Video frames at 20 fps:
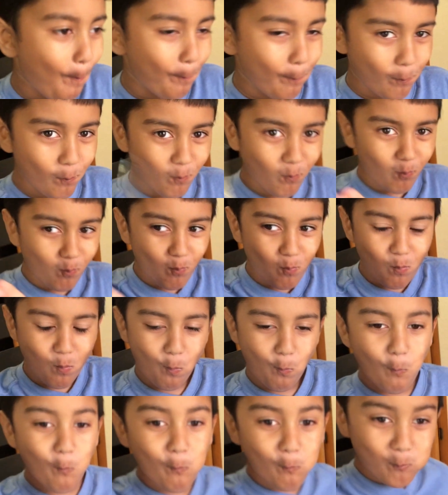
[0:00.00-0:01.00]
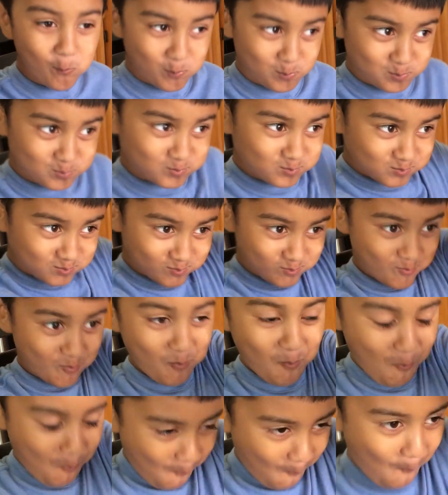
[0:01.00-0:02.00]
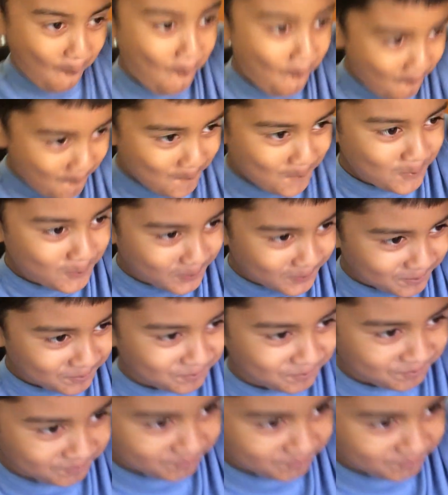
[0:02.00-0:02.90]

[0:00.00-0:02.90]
it? Really good. Oh, thumbs up.